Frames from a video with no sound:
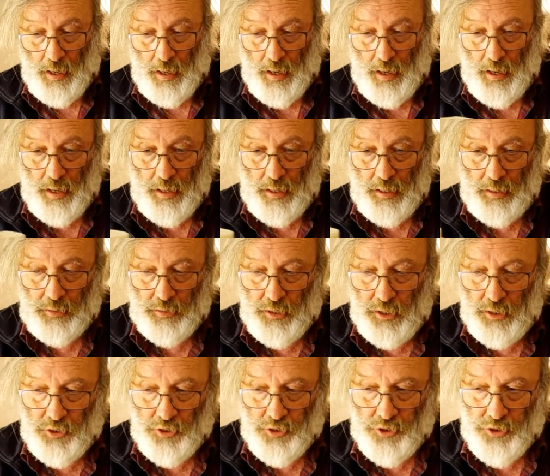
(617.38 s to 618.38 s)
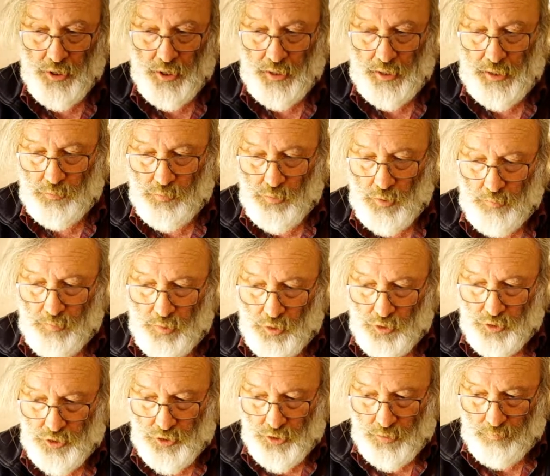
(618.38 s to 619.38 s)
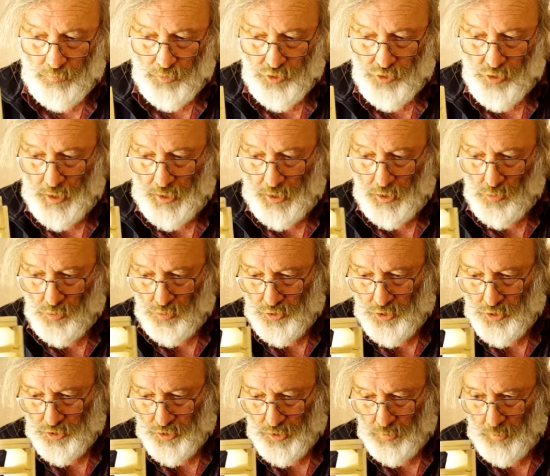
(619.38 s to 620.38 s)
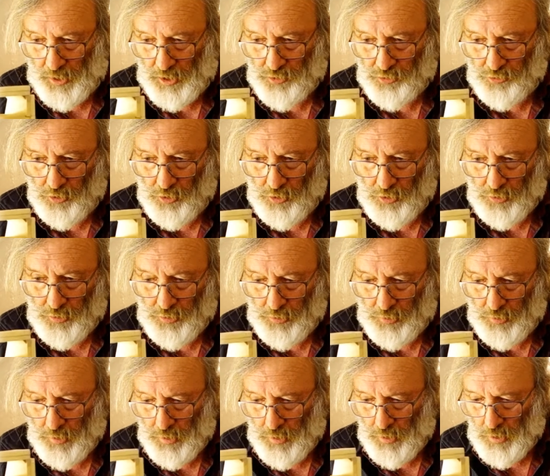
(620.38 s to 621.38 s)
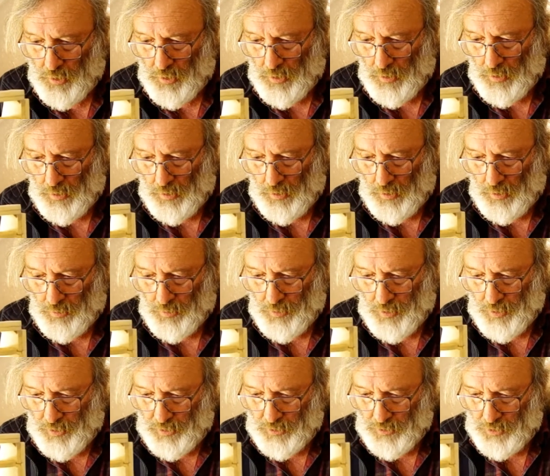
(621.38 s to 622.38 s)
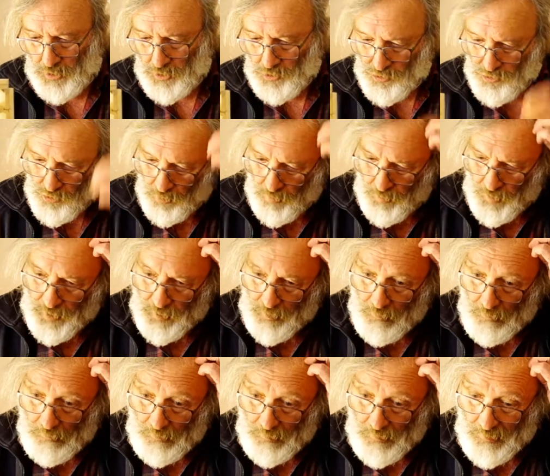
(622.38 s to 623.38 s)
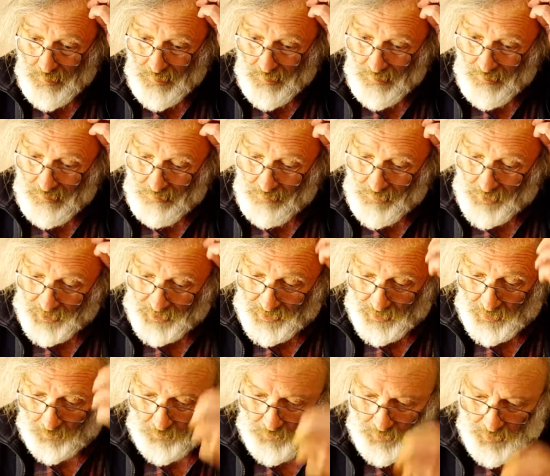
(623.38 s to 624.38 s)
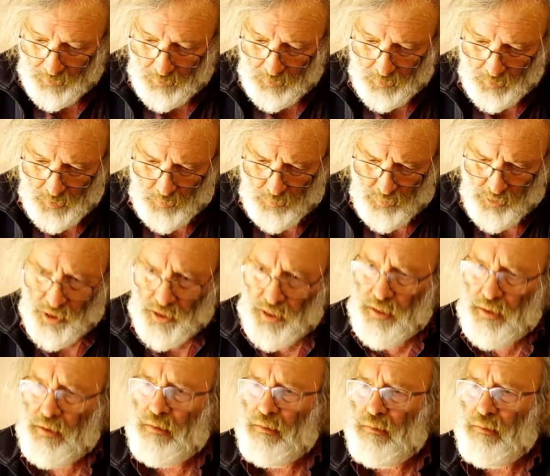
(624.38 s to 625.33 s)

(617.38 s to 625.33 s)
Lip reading: and inside we put some triangles just to make certain that it didn't drop out when it came down like a brick.